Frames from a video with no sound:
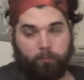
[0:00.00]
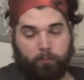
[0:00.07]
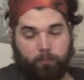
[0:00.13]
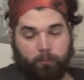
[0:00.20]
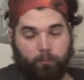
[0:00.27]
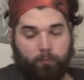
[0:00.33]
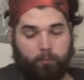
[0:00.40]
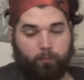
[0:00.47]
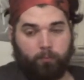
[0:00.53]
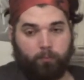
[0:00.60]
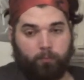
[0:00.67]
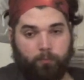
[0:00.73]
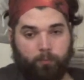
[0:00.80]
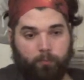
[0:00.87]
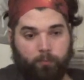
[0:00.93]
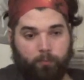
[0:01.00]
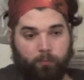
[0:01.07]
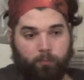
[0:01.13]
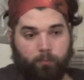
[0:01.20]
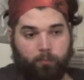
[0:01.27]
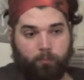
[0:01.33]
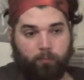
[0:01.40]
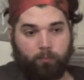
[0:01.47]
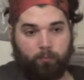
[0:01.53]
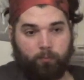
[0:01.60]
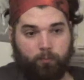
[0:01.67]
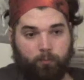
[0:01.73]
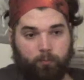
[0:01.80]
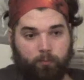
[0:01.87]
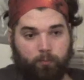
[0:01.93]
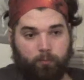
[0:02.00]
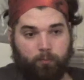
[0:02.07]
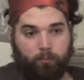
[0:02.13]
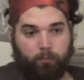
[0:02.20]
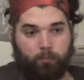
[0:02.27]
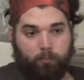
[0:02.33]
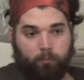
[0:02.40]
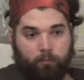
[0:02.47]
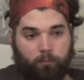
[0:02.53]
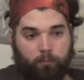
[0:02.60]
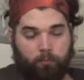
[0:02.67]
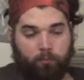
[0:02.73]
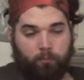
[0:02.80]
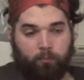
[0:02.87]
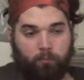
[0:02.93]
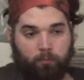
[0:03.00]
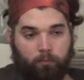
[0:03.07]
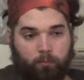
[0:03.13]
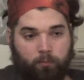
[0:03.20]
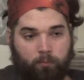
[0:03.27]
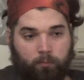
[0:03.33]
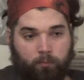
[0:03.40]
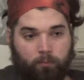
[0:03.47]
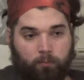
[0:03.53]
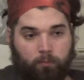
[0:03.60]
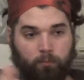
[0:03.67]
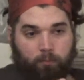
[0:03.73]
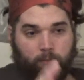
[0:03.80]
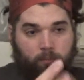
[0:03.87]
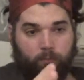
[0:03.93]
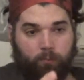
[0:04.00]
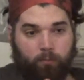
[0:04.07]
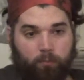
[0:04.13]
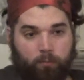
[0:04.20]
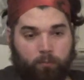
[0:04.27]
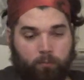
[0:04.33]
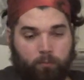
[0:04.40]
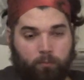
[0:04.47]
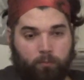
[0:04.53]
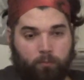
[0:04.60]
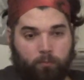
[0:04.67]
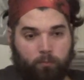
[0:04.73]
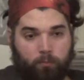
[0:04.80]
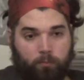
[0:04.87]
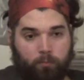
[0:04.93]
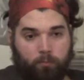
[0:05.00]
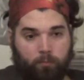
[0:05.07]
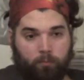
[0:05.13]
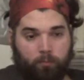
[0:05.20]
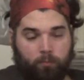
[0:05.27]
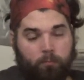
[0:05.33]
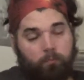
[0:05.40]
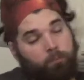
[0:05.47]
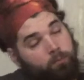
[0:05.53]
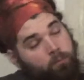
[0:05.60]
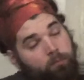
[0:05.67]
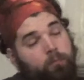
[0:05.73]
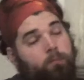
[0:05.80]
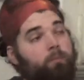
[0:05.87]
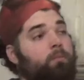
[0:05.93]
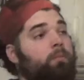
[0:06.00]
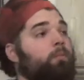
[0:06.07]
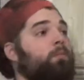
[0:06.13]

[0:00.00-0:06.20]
[no speech]